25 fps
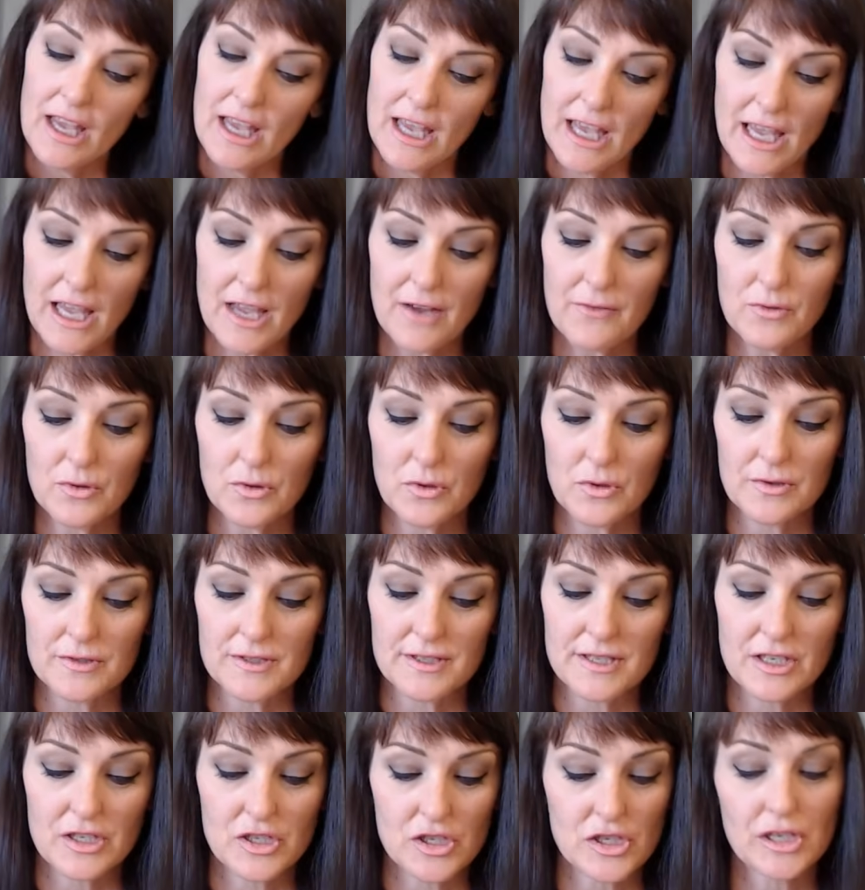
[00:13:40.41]
He
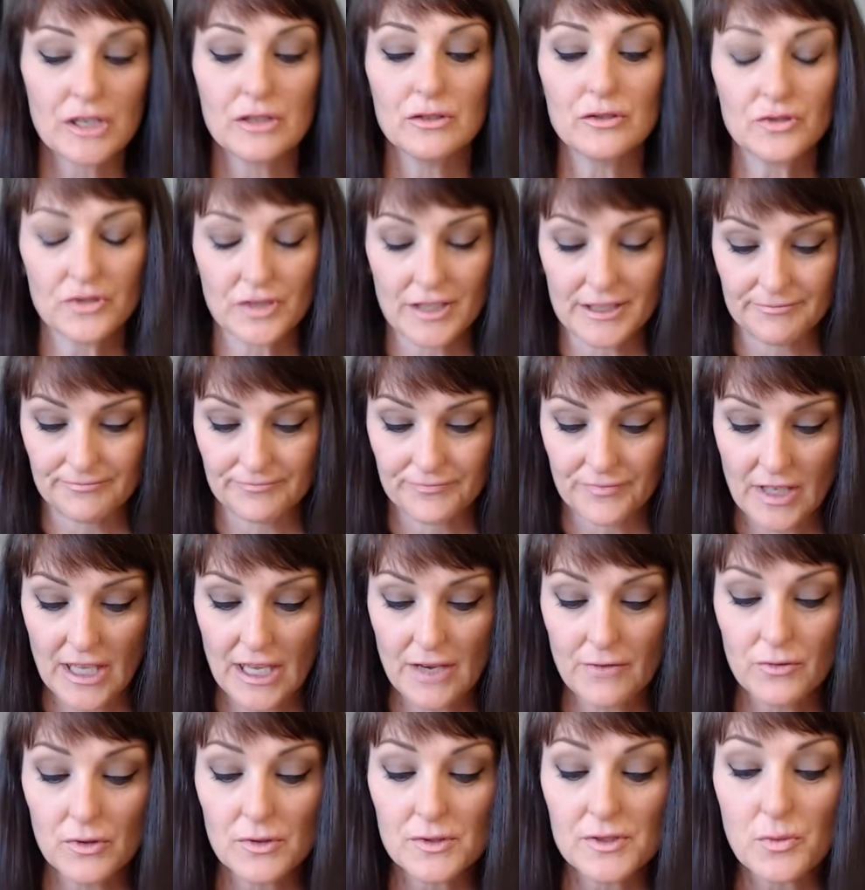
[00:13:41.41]
rules children,
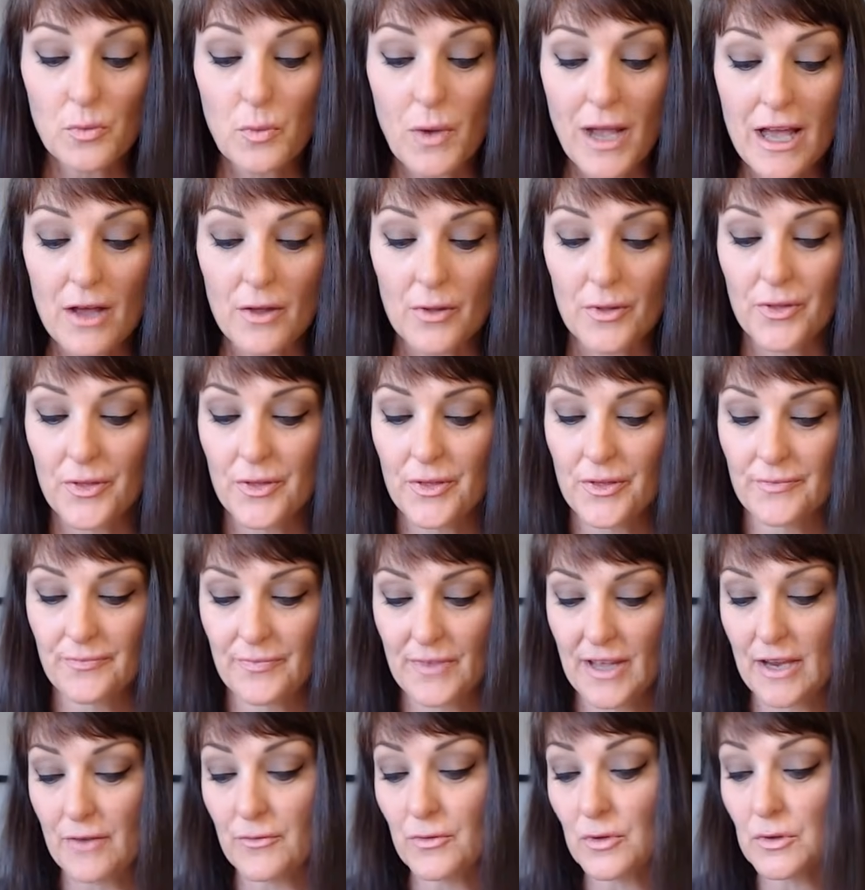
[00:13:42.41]
he rules wealth,
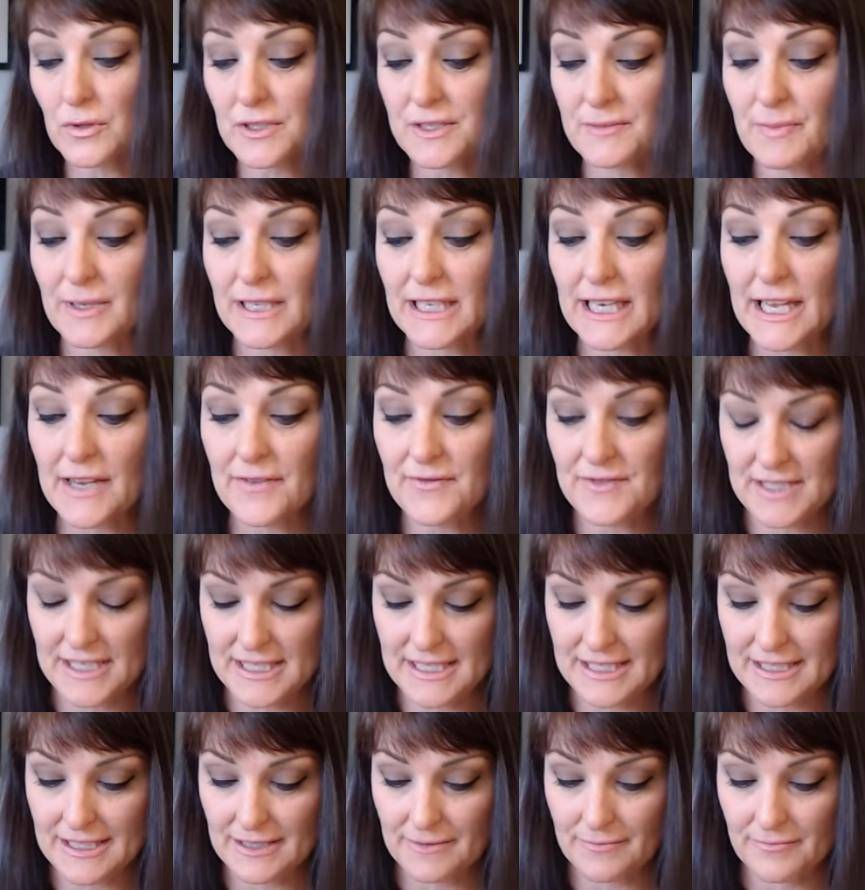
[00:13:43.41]
he rules belief
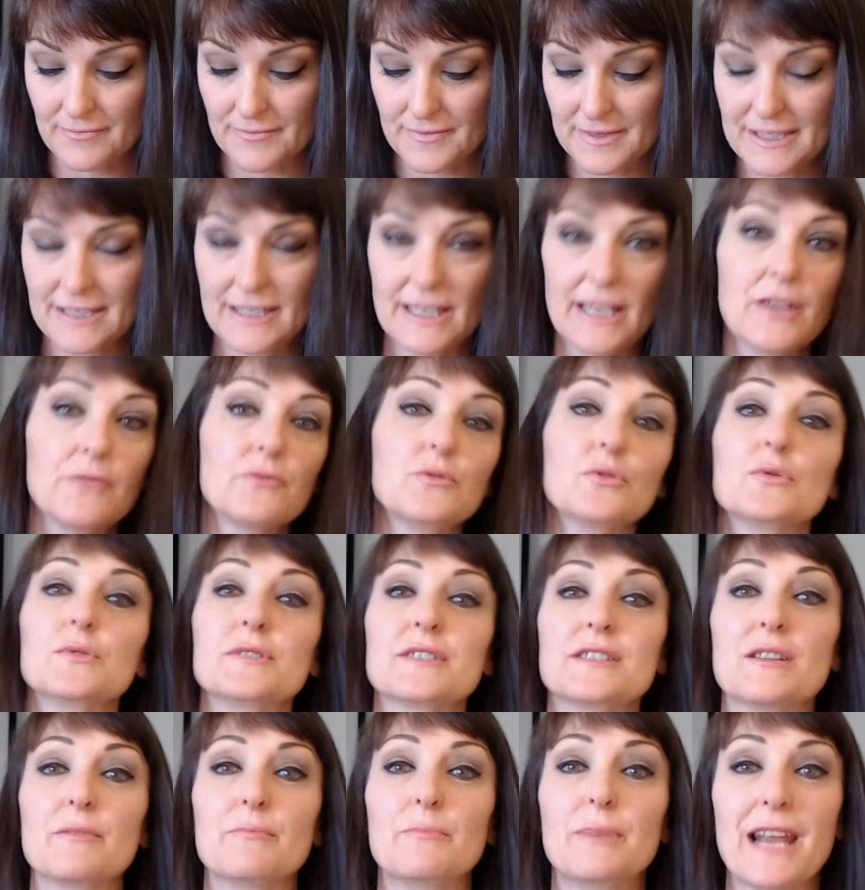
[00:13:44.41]
systems, he
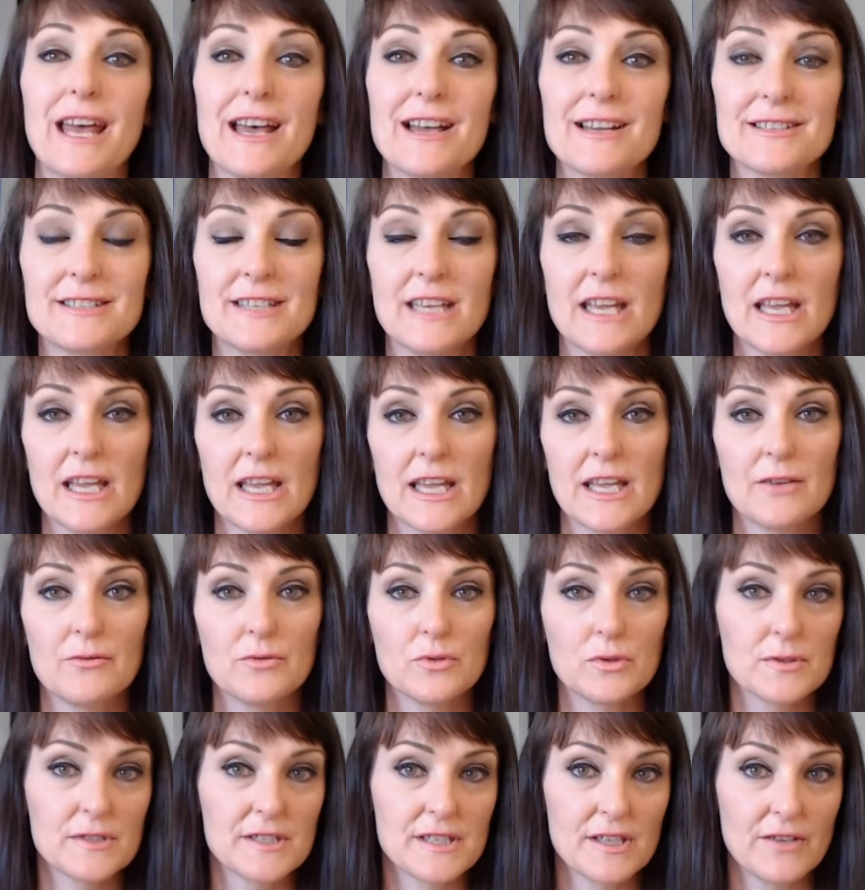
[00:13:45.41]
rules the blood, he
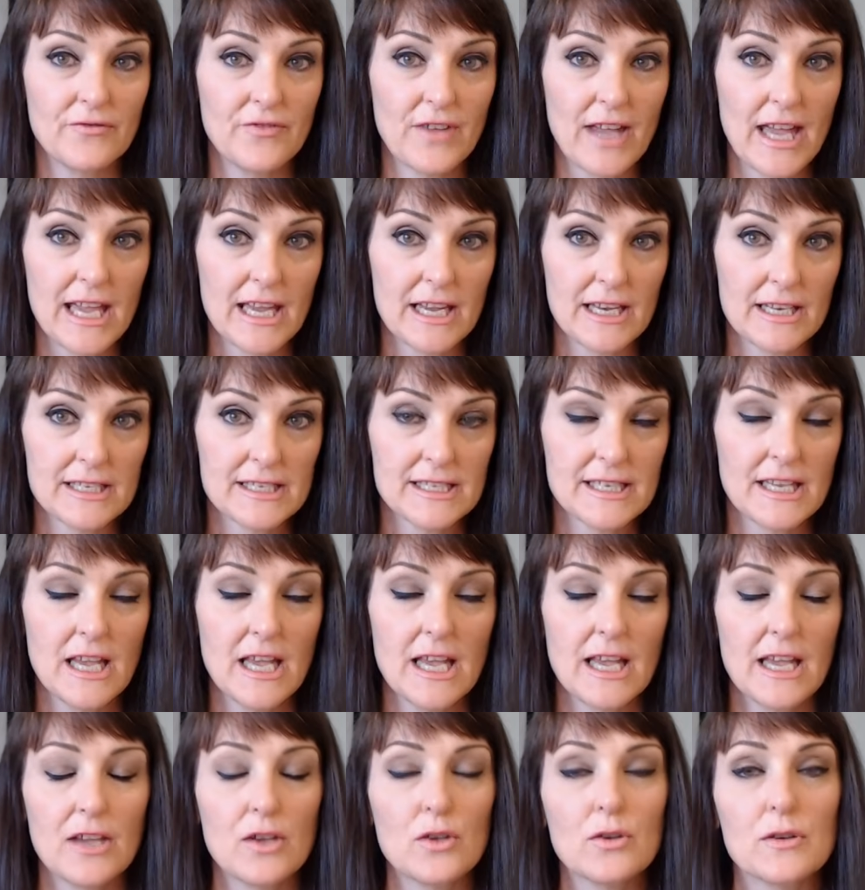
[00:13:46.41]
rules the veins,
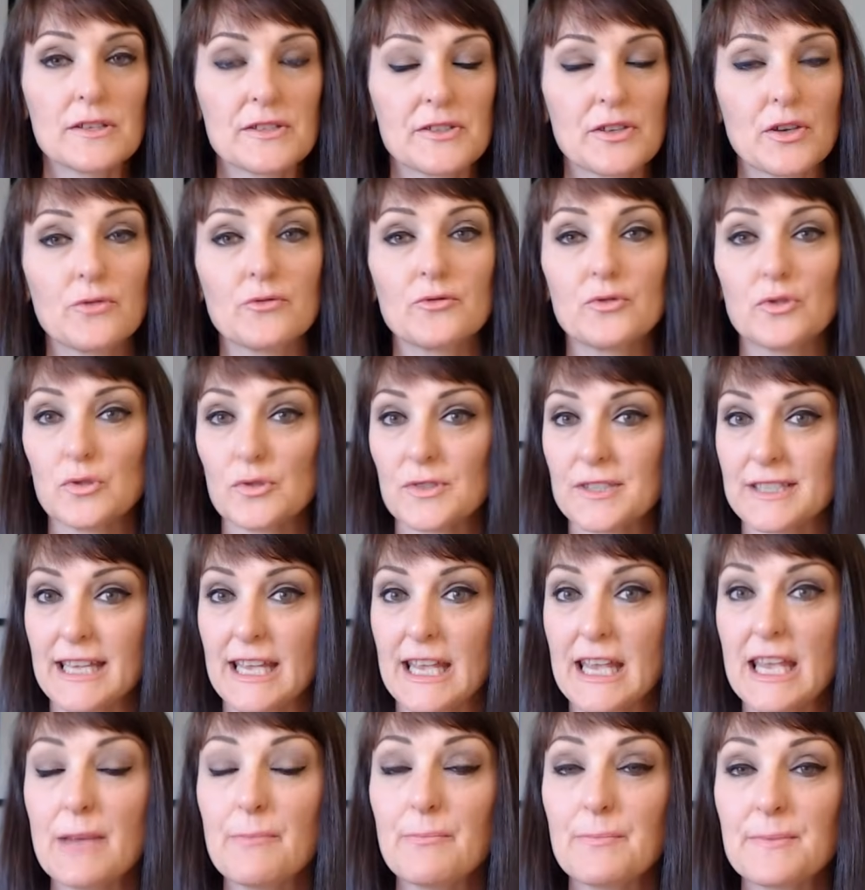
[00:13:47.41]
he also rules the
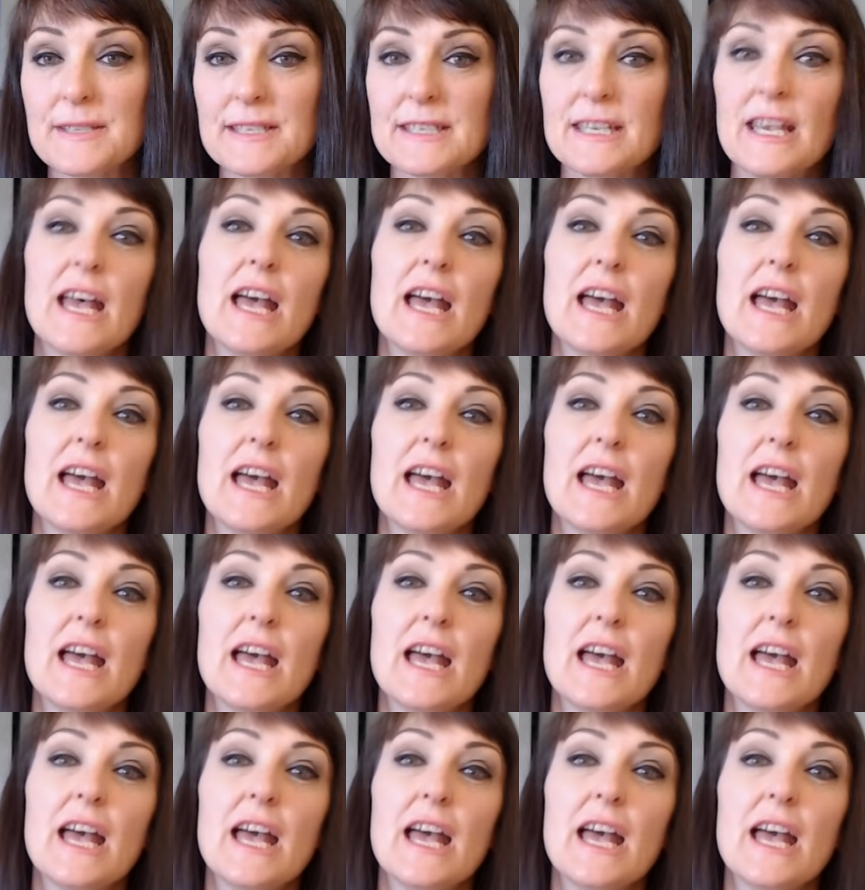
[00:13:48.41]
hips,